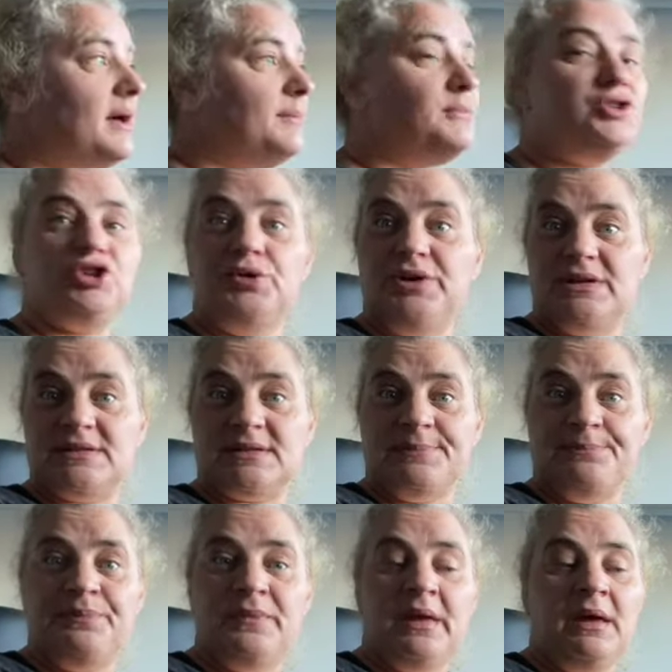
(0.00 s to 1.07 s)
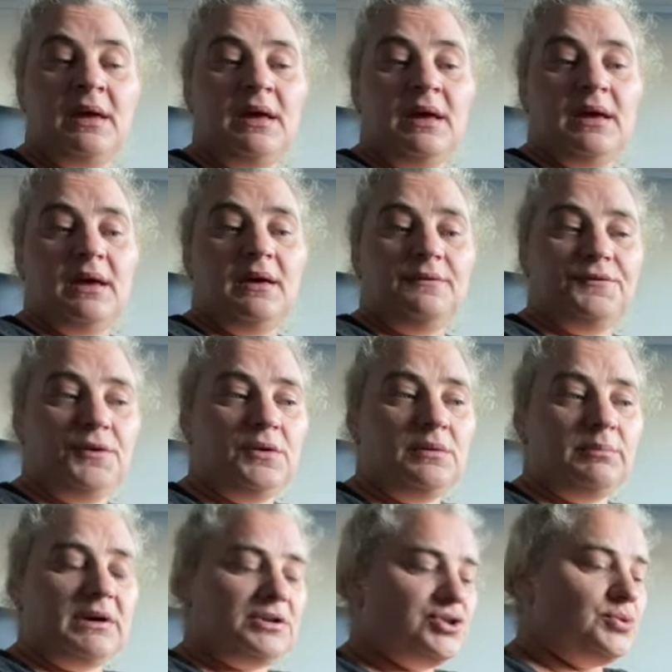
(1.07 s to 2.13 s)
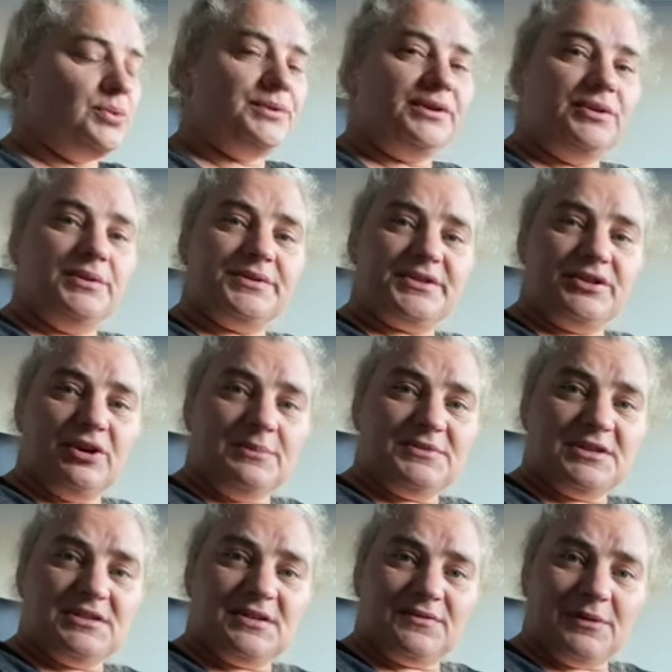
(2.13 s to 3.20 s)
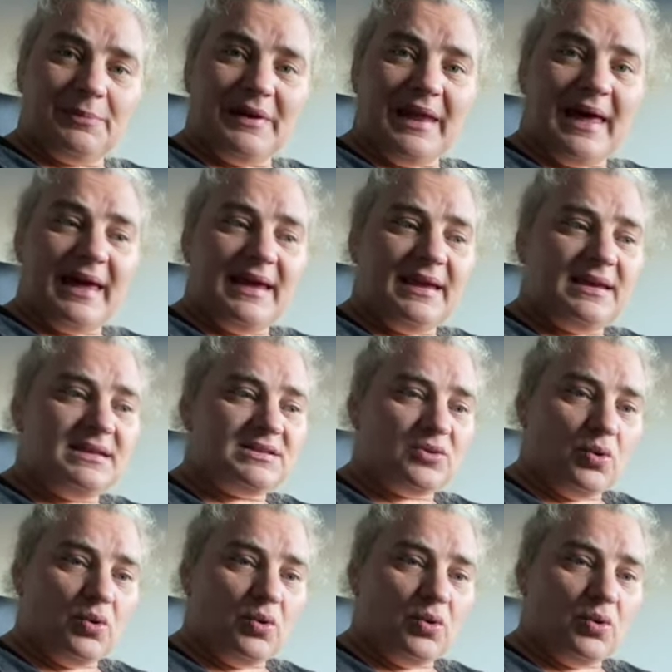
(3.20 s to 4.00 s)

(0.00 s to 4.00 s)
Juniors, if you can make sure that your synopsis of the play is